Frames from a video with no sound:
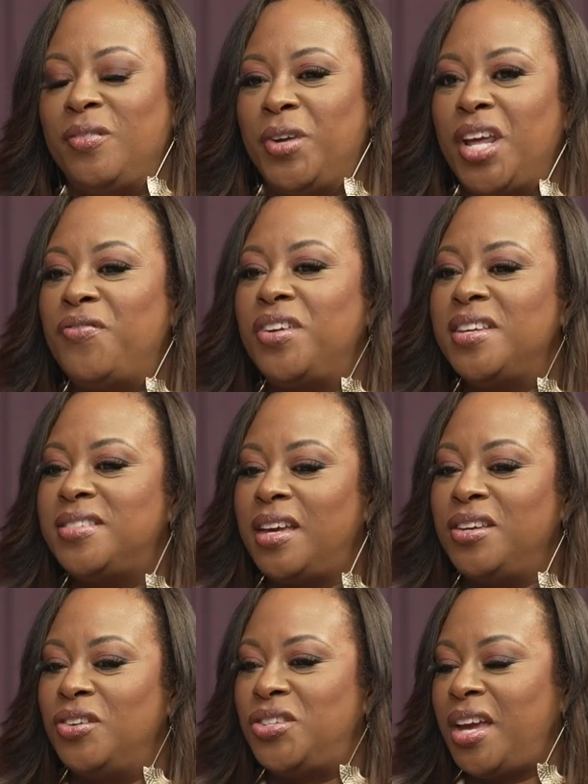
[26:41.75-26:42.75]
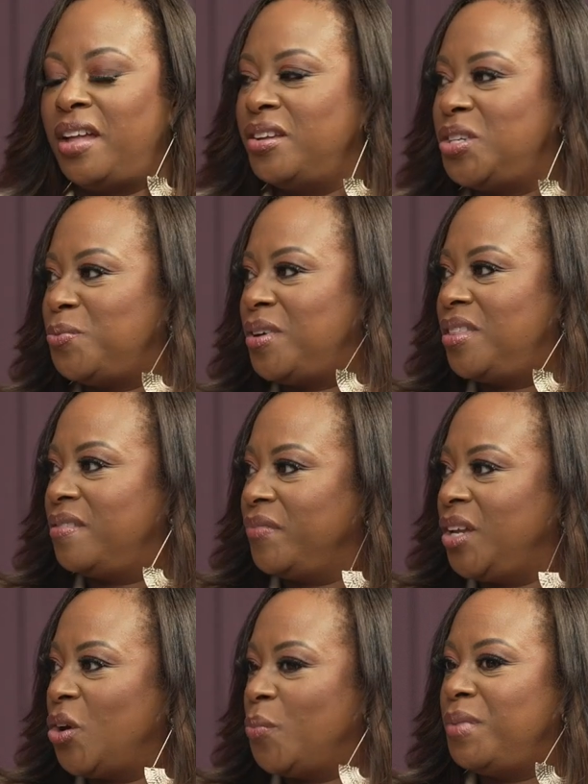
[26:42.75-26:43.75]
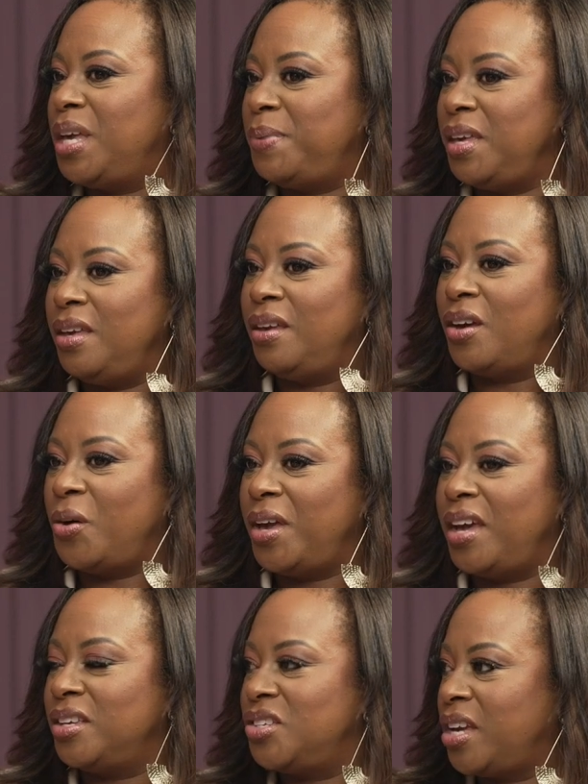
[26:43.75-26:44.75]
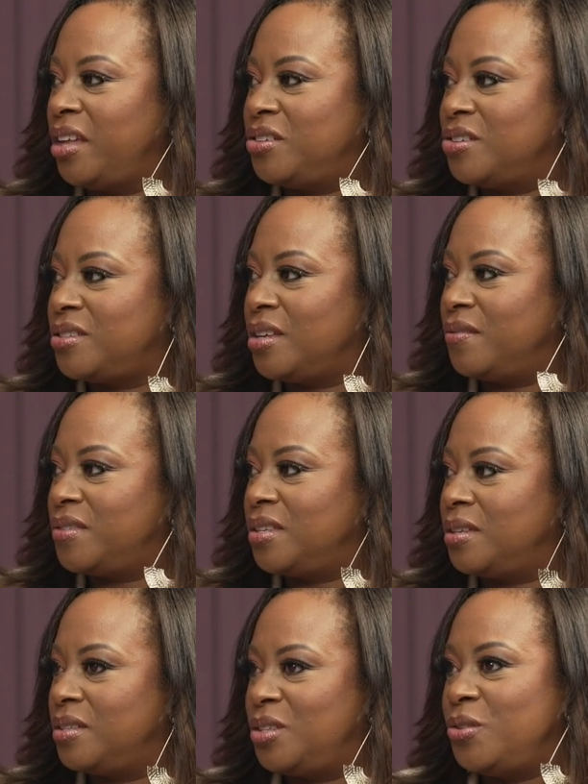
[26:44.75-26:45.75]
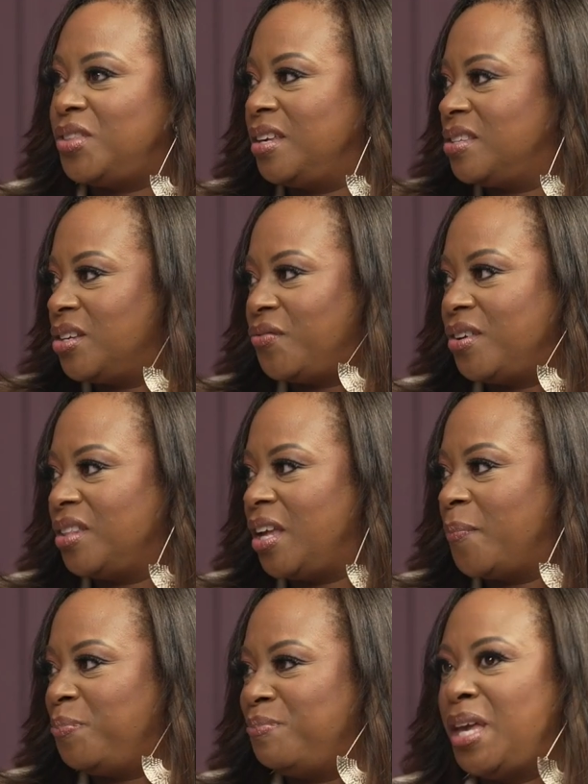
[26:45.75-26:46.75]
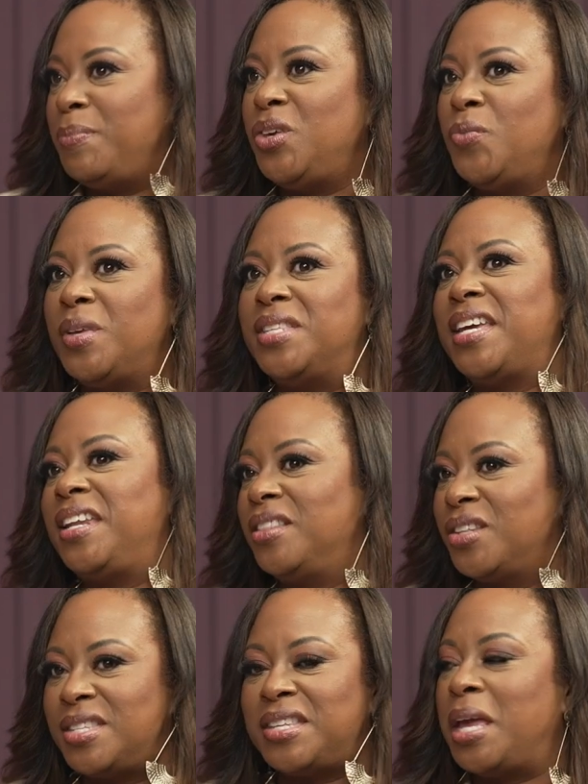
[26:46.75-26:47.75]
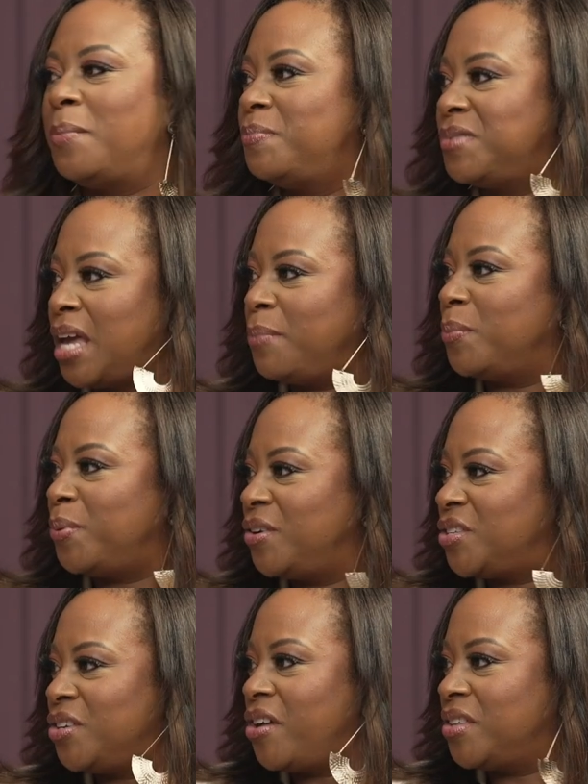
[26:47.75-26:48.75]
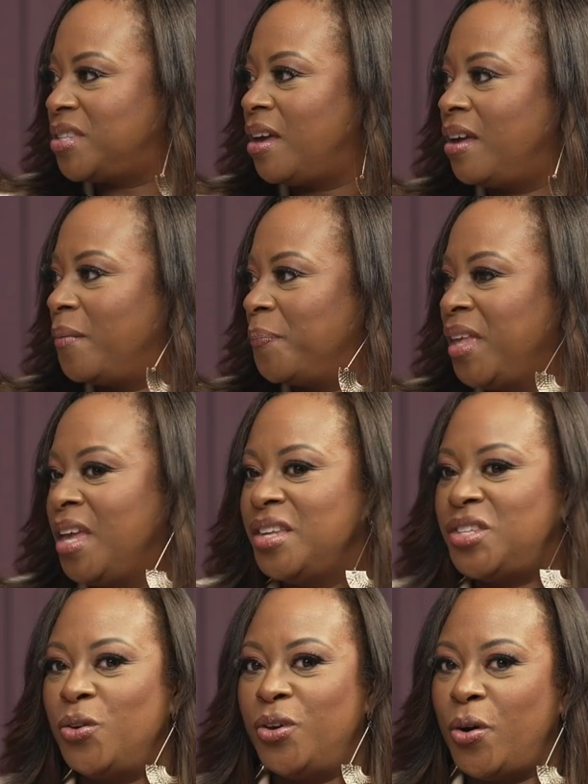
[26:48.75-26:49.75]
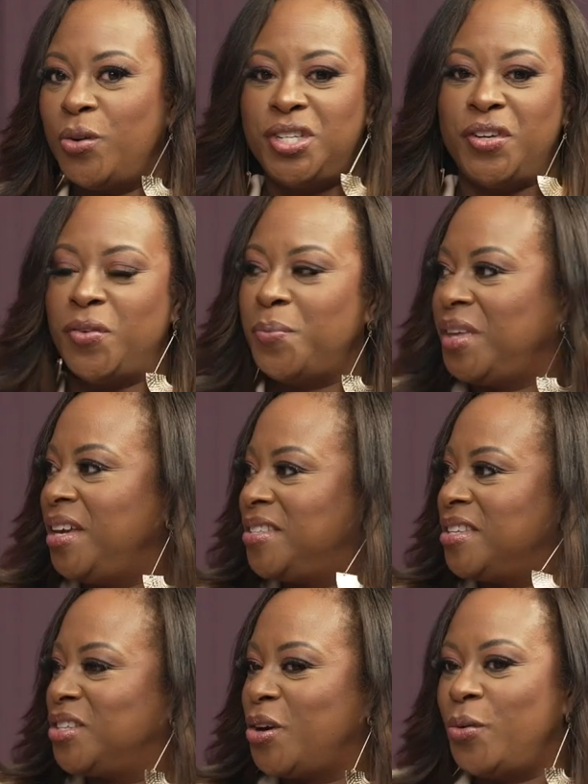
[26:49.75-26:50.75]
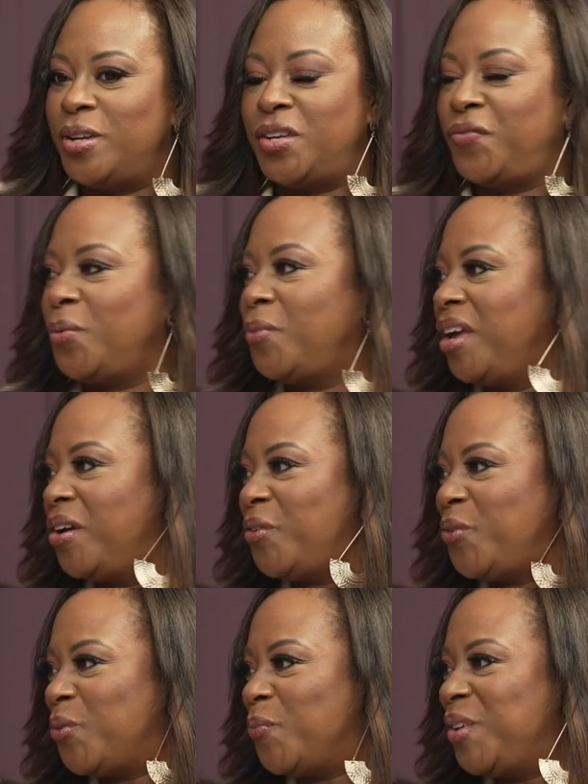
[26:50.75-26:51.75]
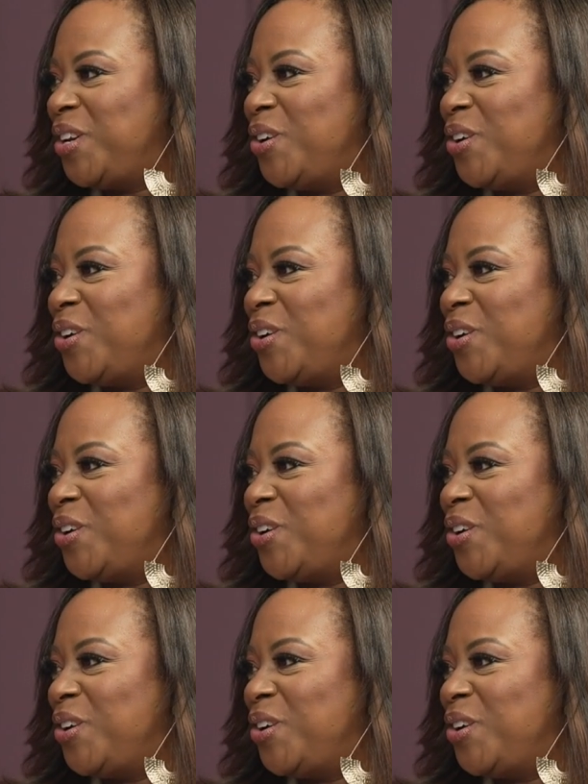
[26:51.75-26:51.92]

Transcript: whatever it is that you're challenged with, maybe go ahead and challenge yourself to do things differently. Maybe you've been dating the same type of person all the time. So go to different places, go a different way home,